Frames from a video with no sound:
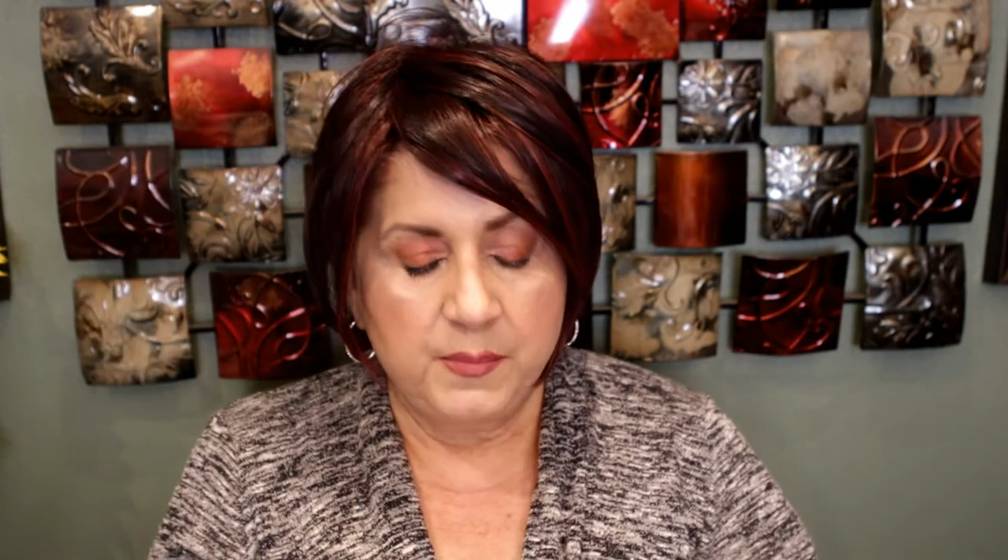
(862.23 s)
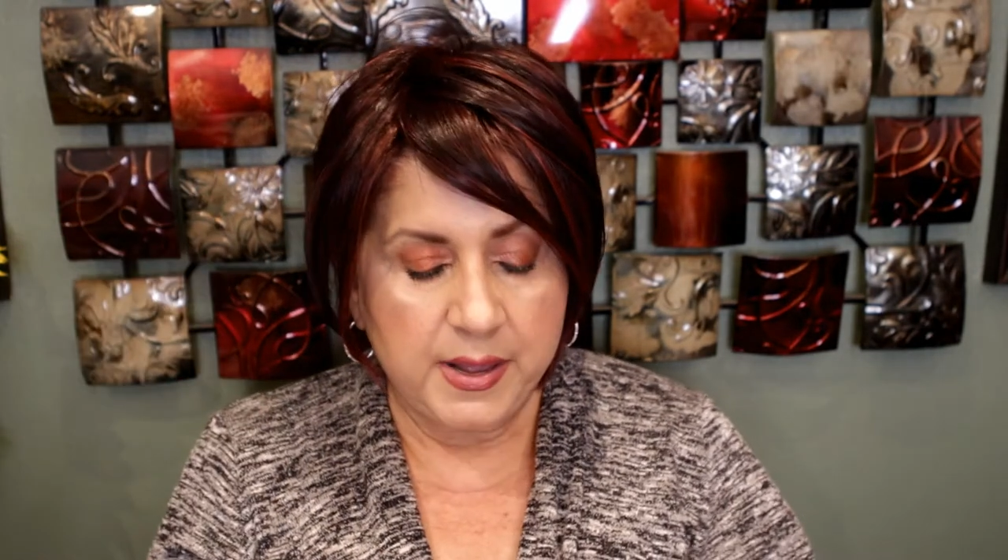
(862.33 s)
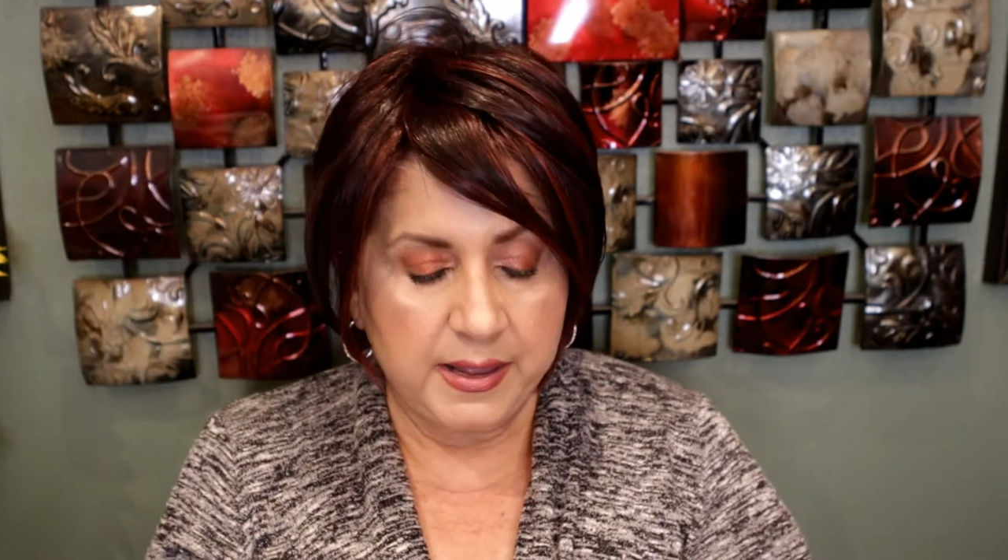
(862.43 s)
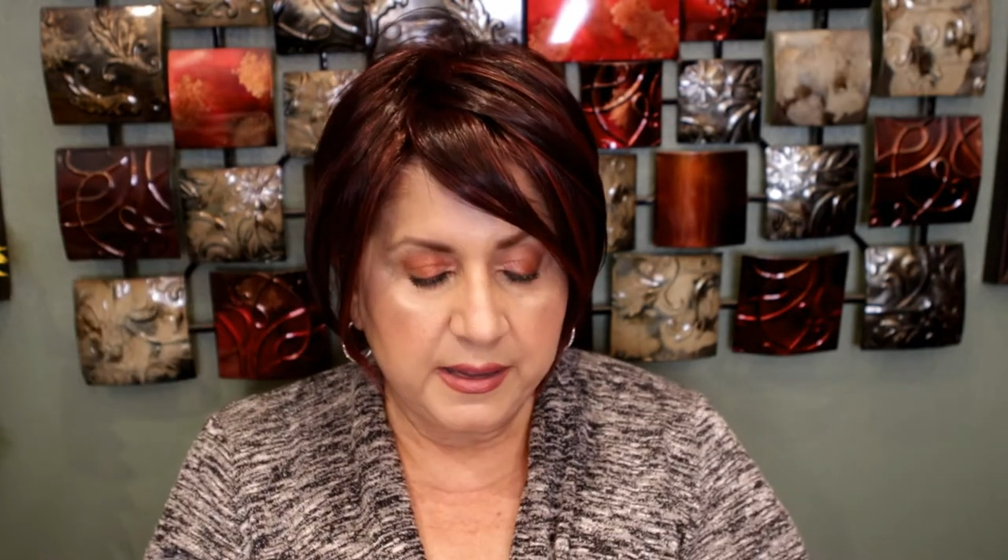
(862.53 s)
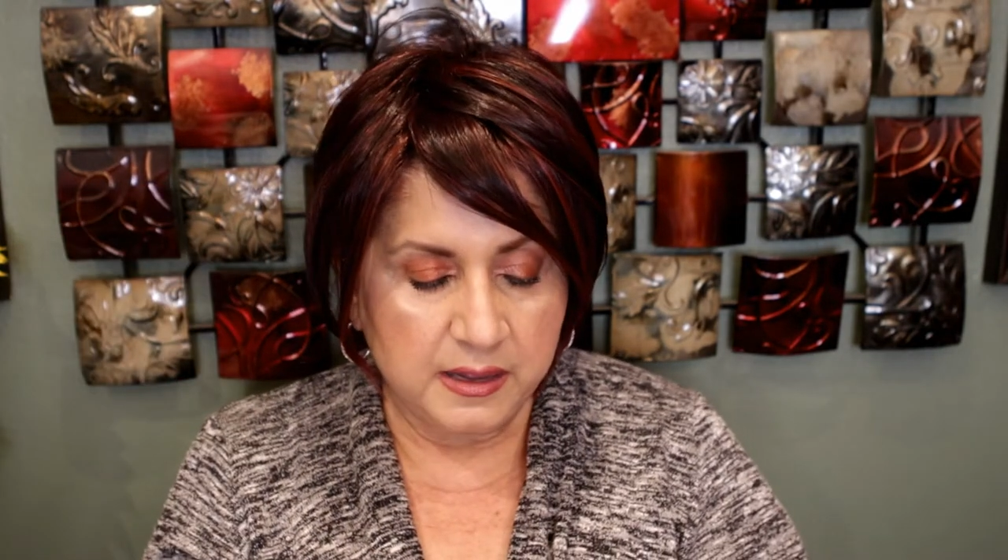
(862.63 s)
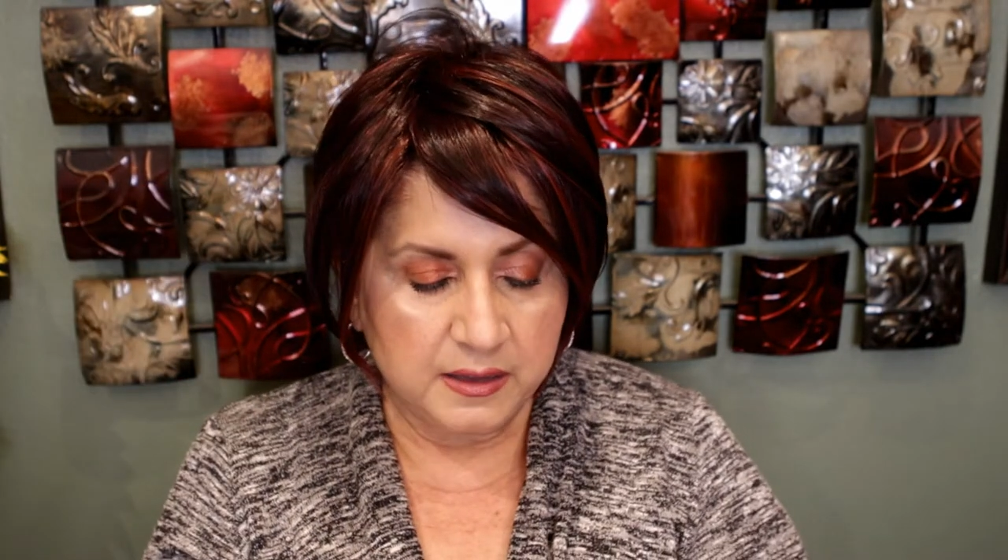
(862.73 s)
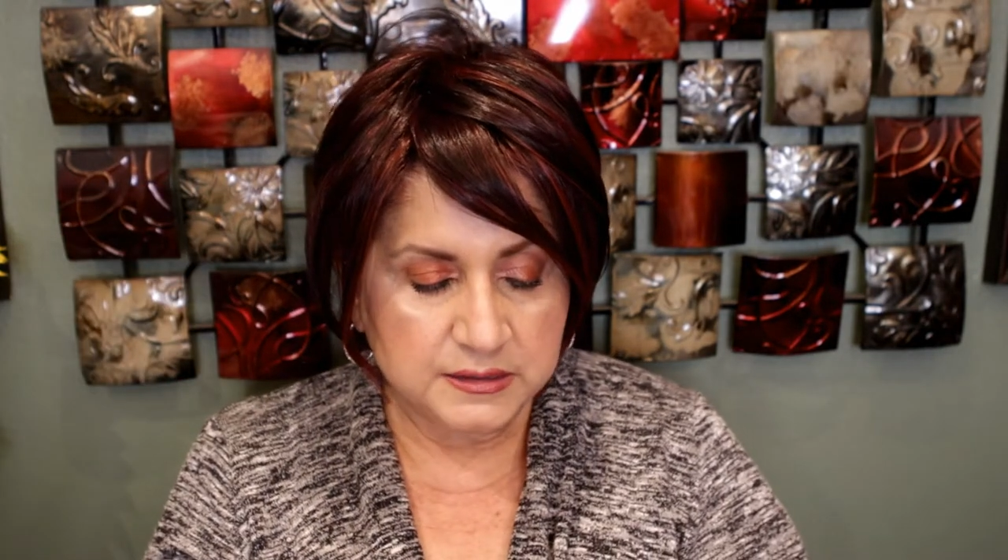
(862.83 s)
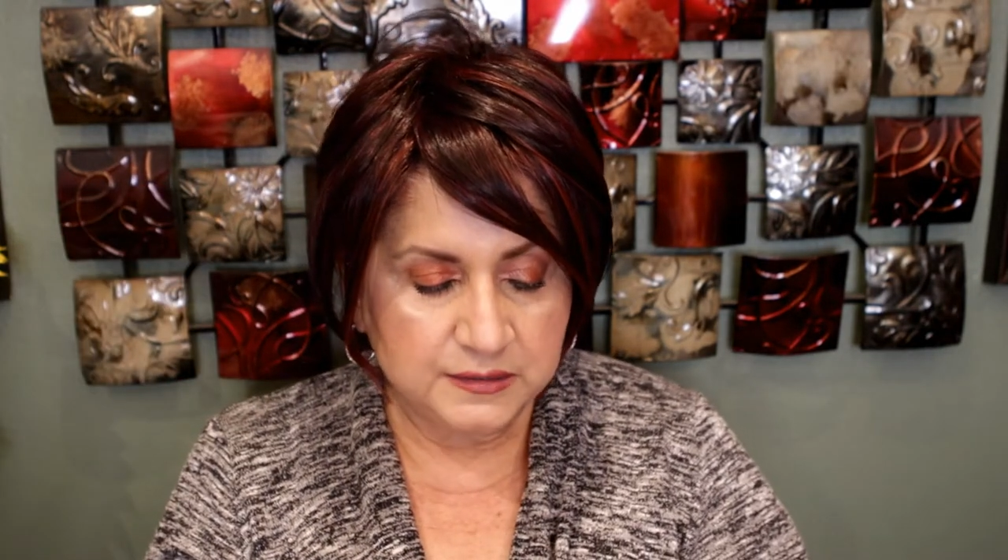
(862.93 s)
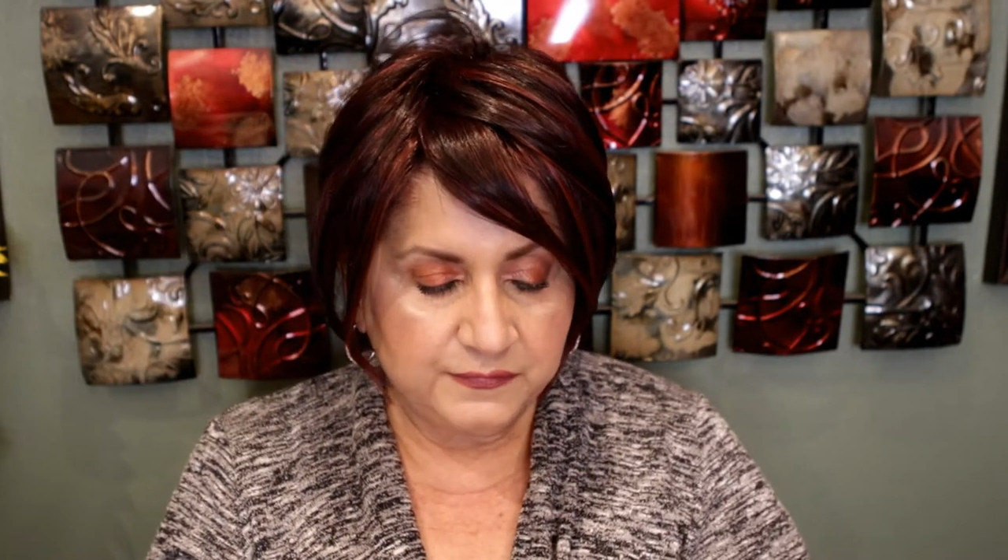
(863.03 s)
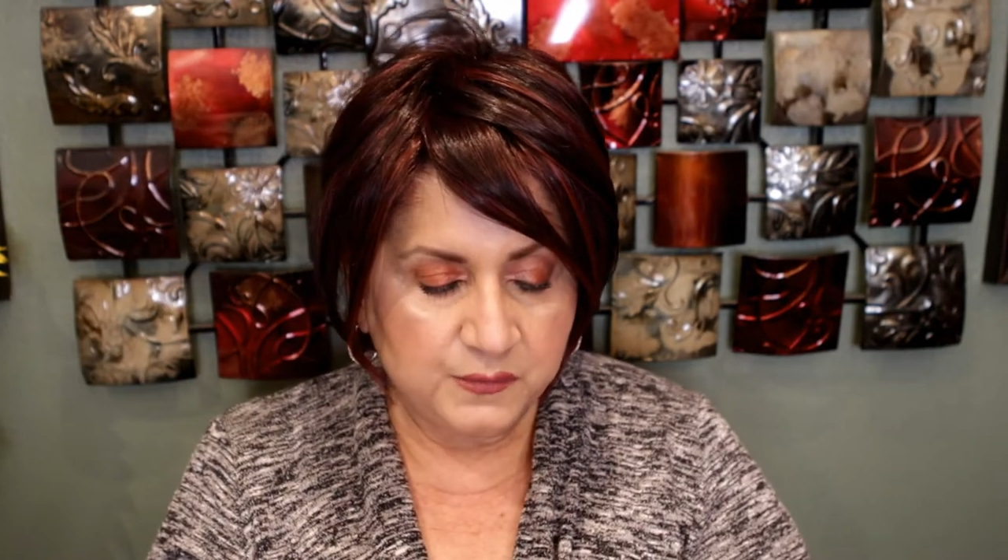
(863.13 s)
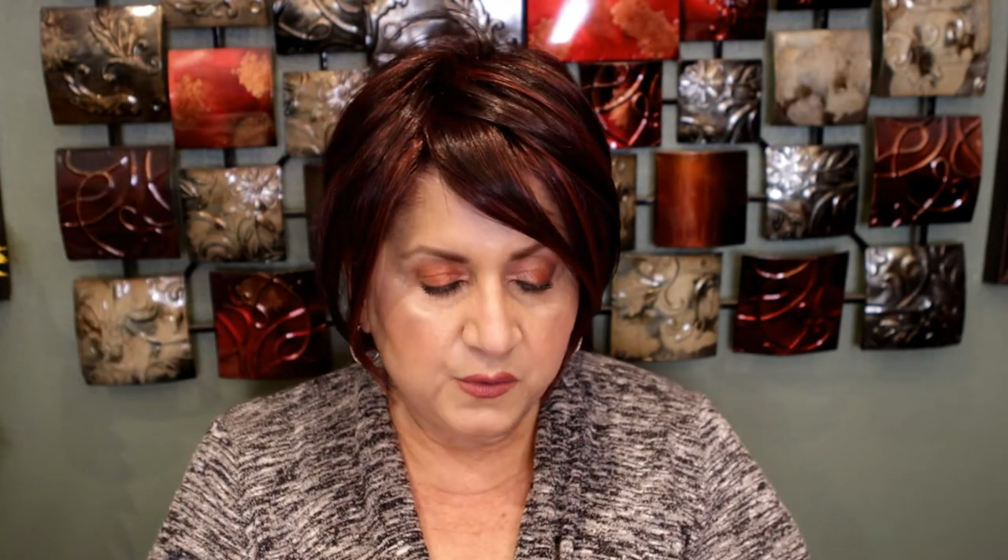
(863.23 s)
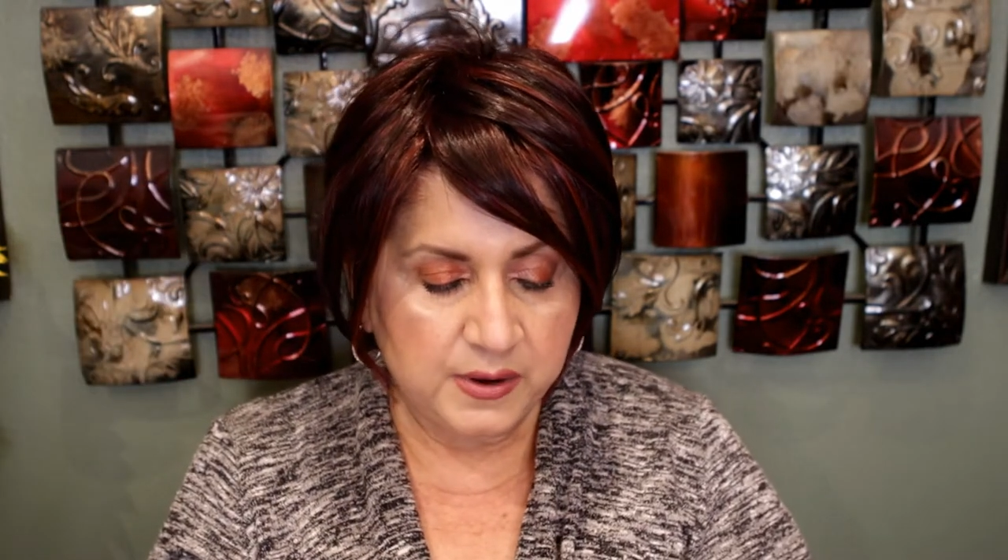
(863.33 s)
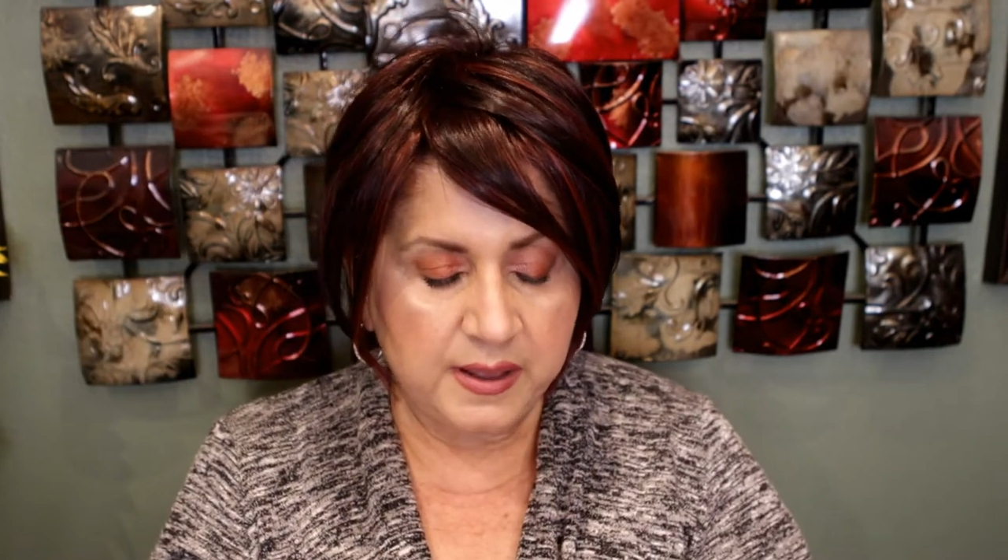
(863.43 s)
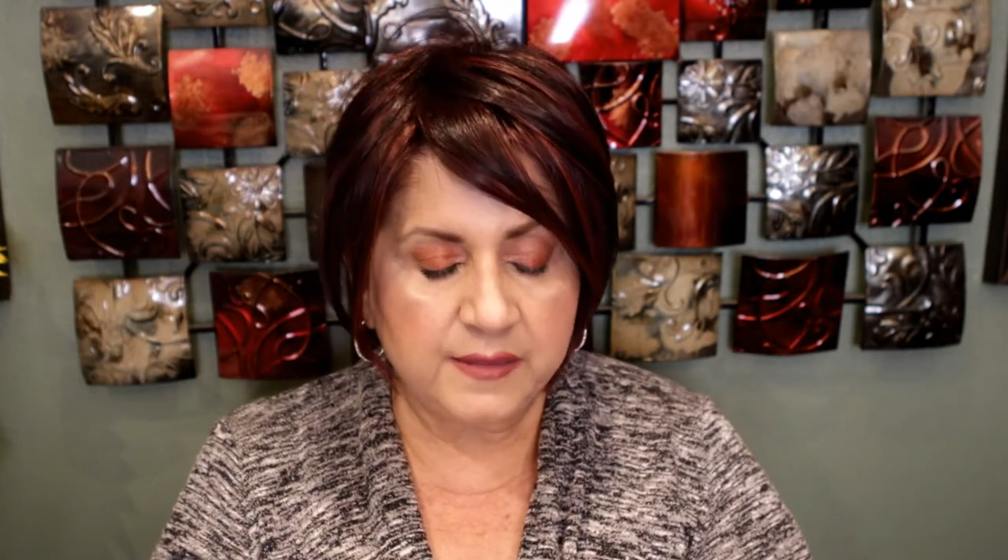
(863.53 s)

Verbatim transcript: by Sephora,